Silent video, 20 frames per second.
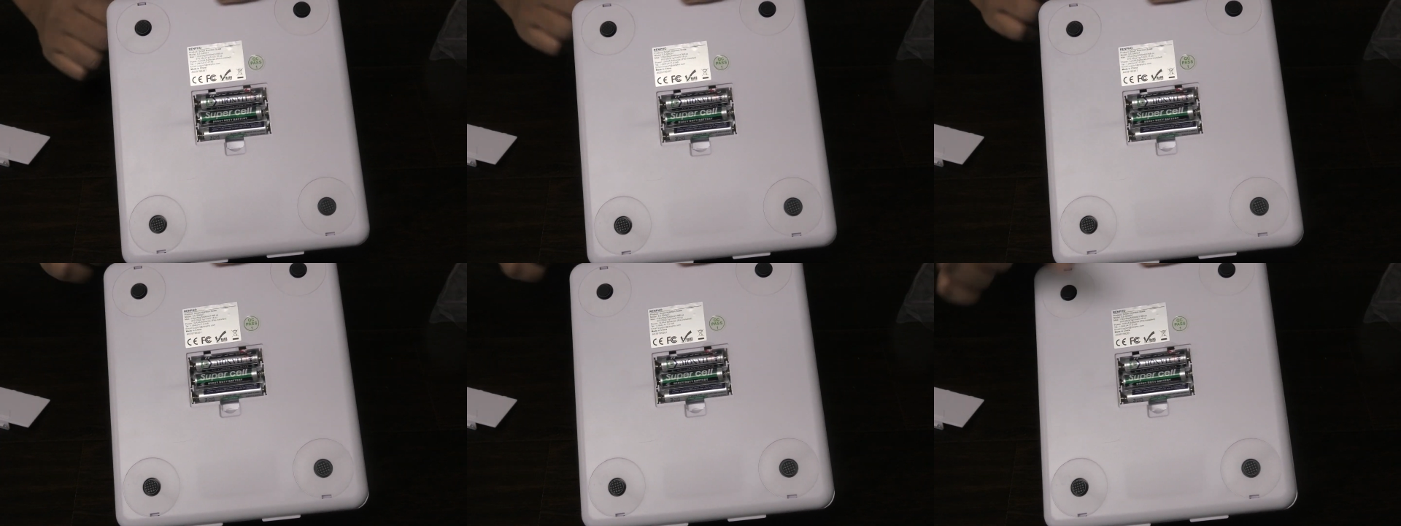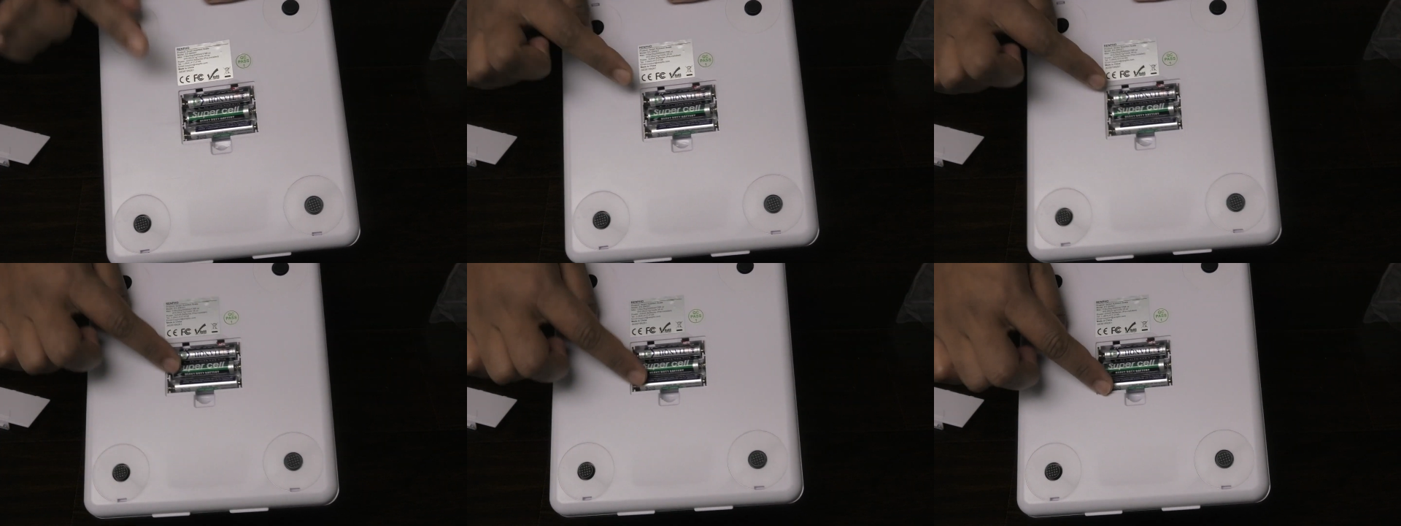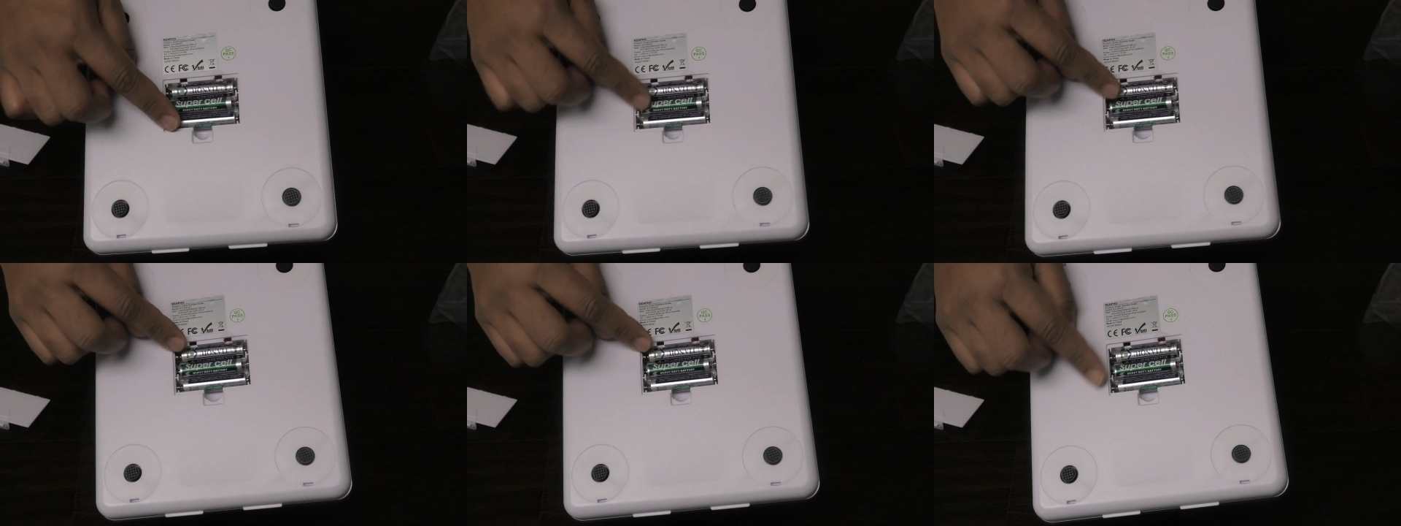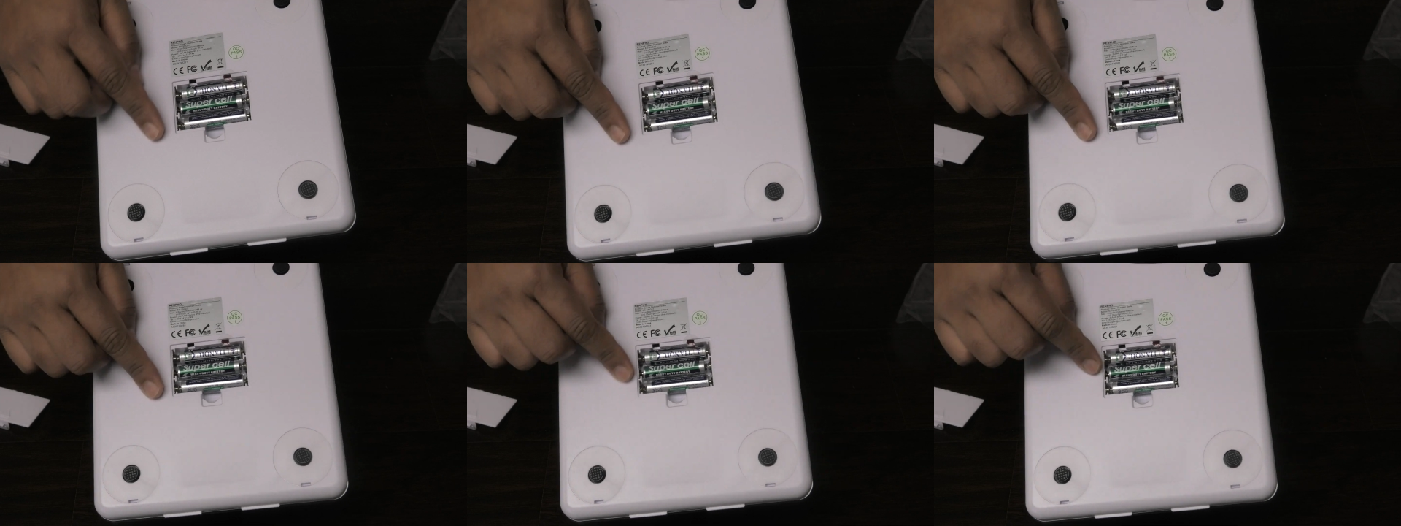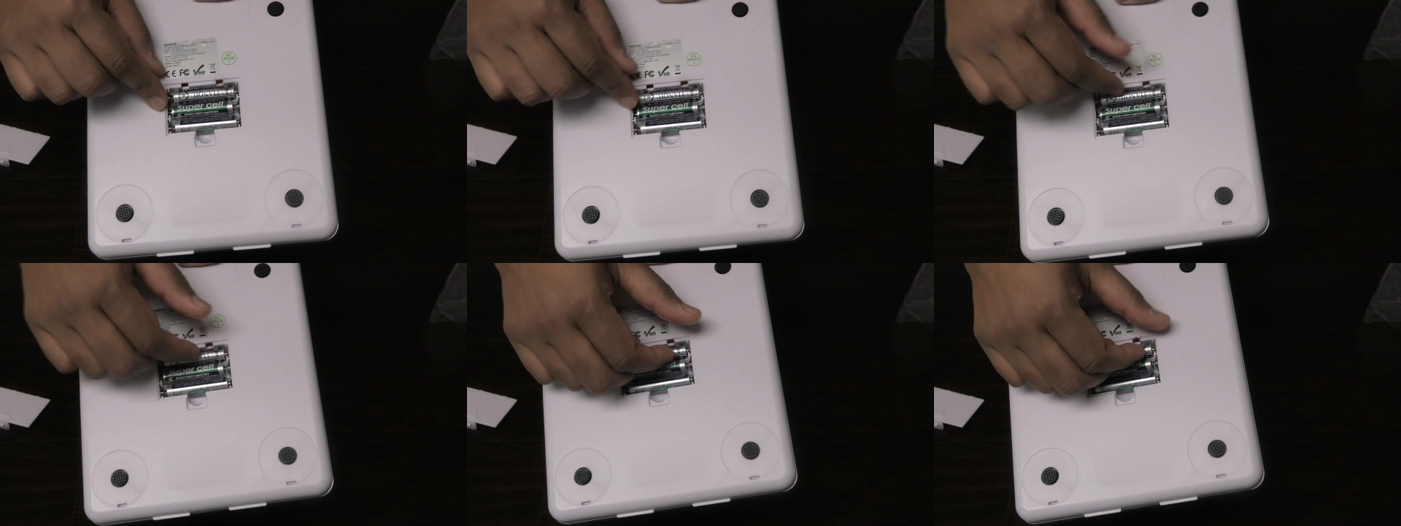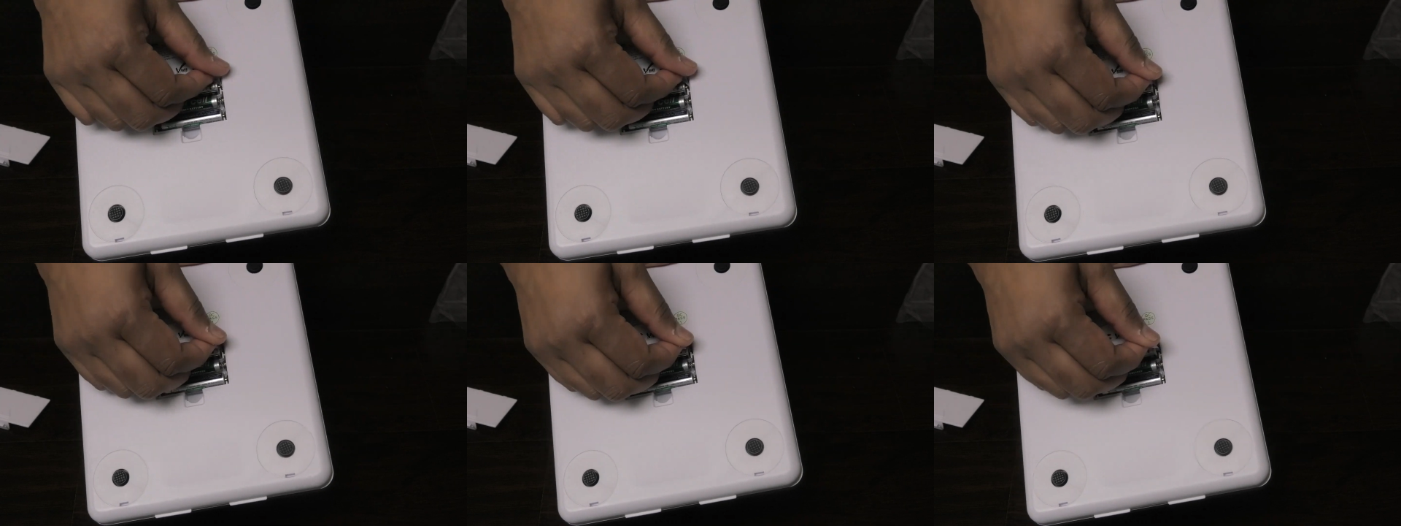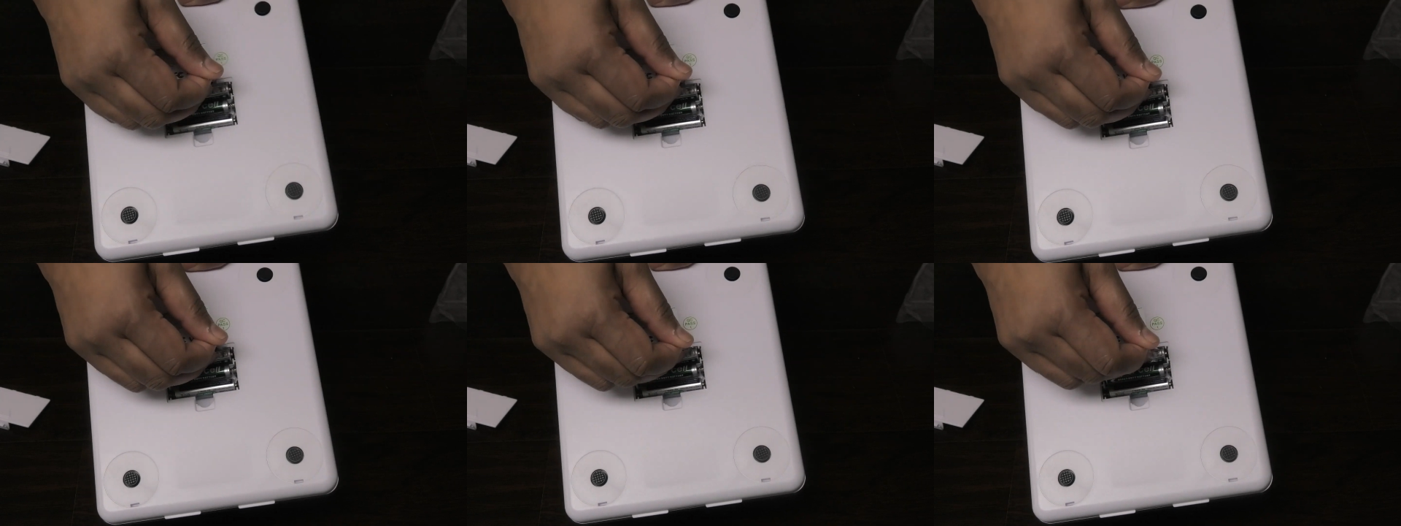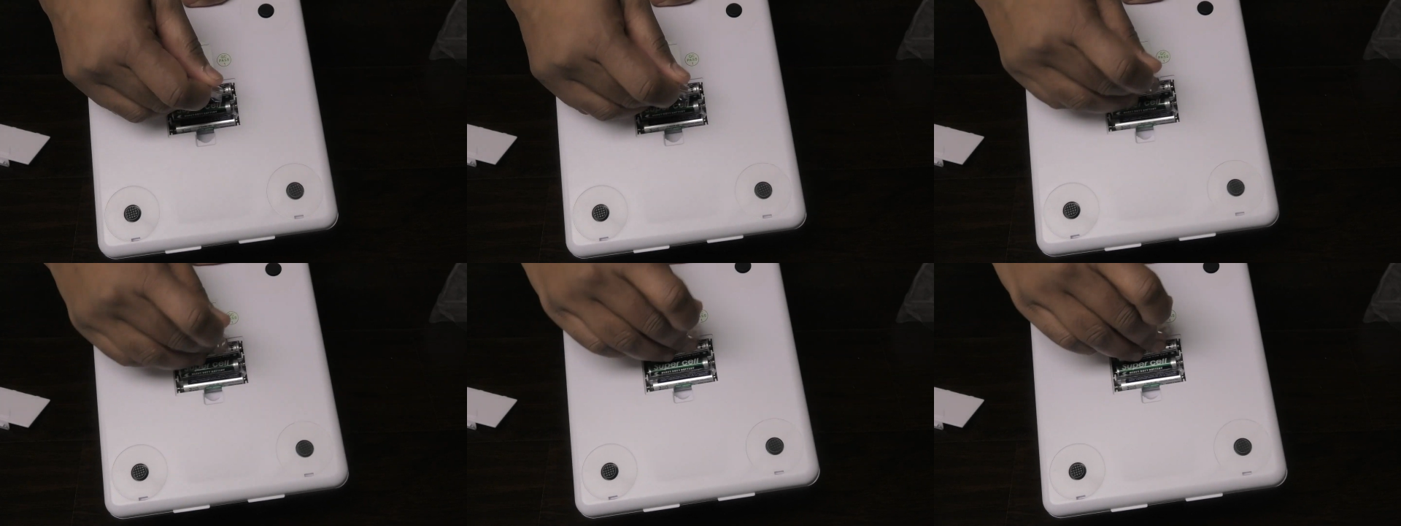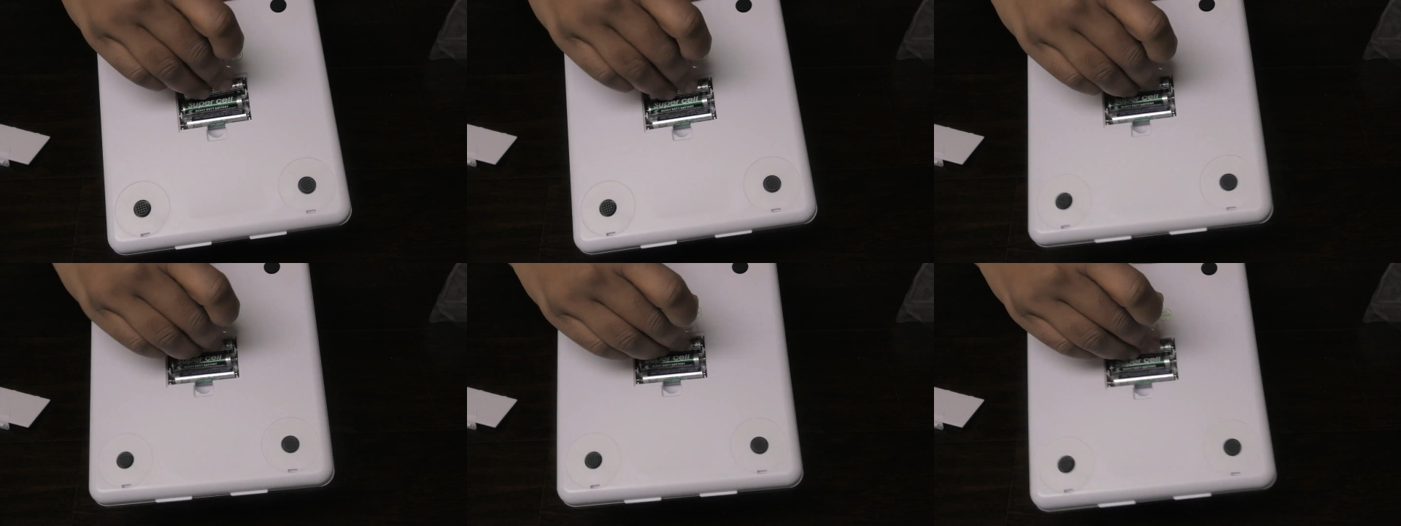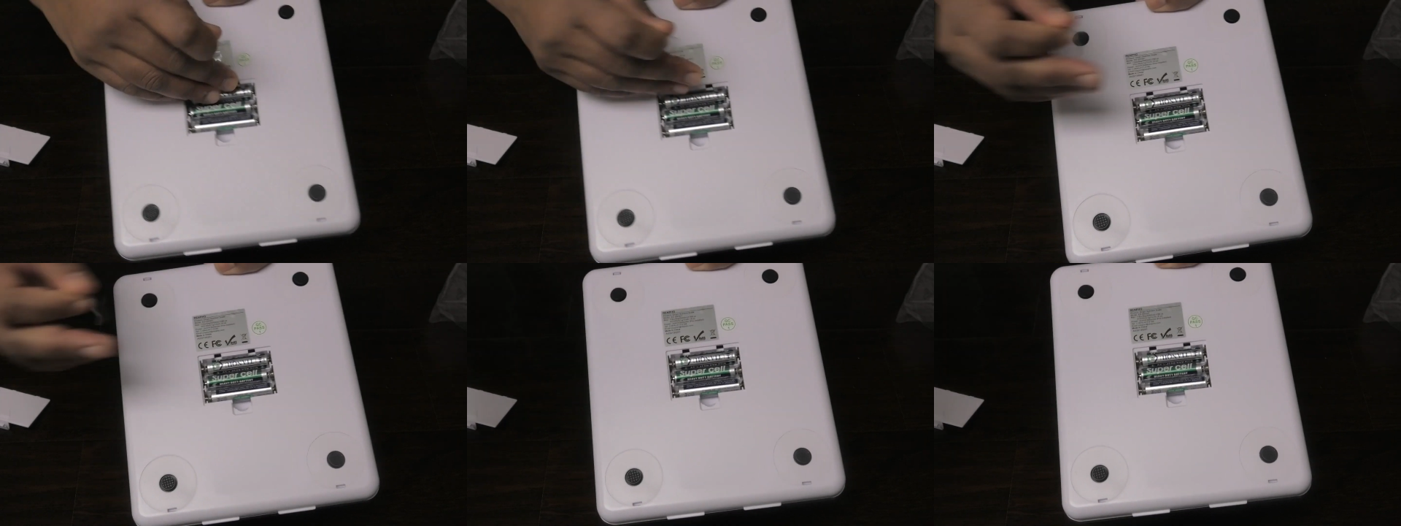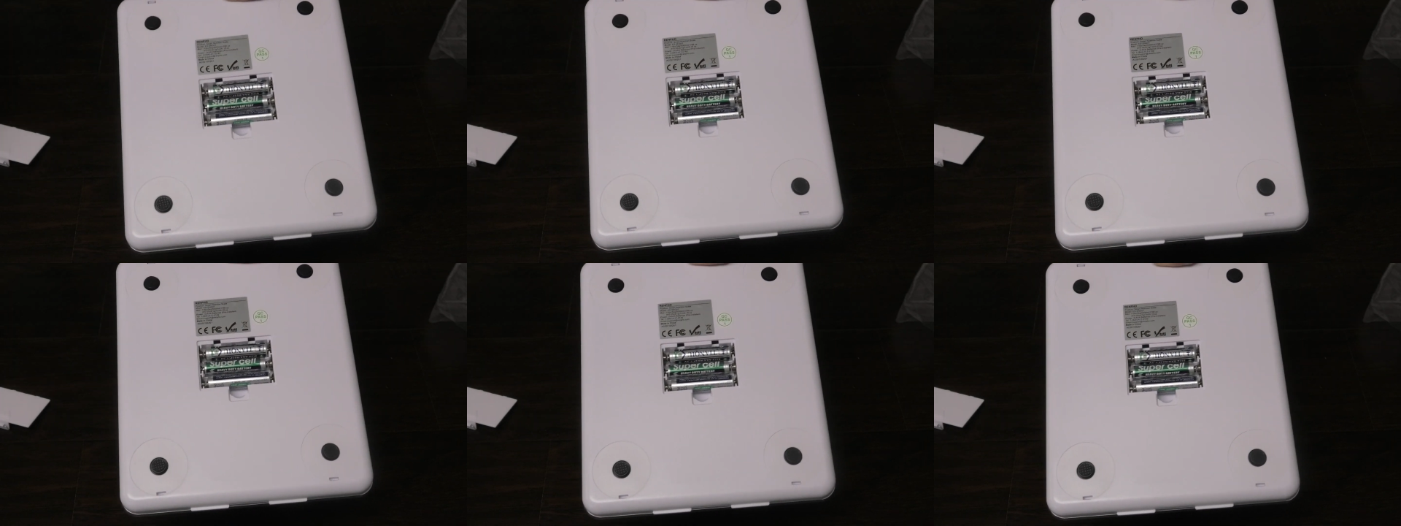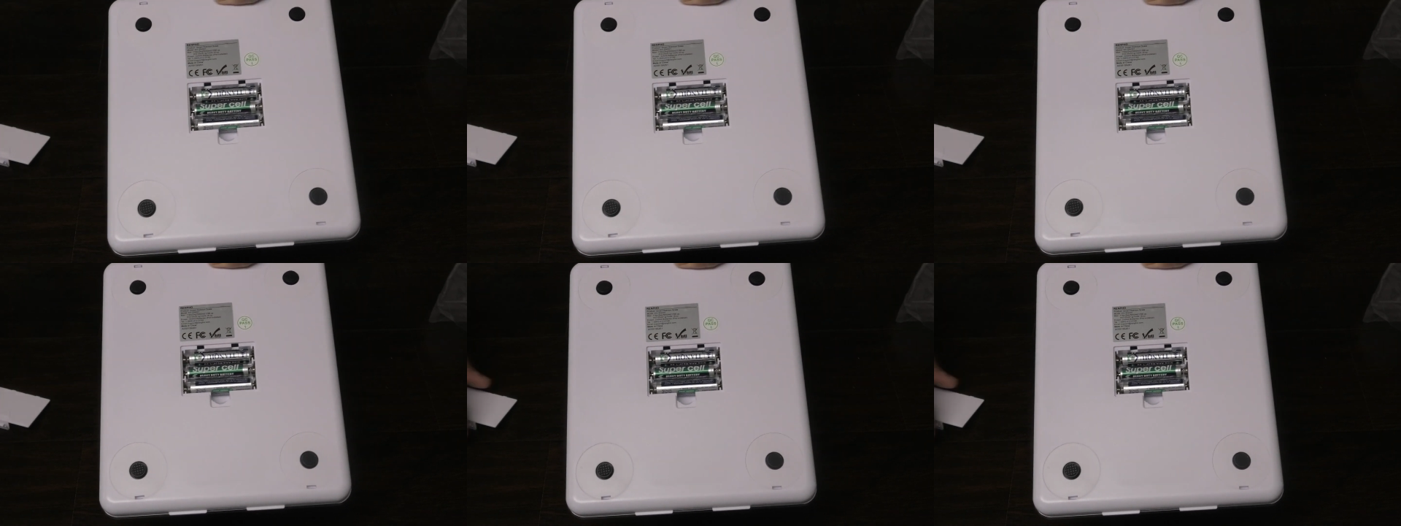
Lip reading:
[unreadable: no face in view]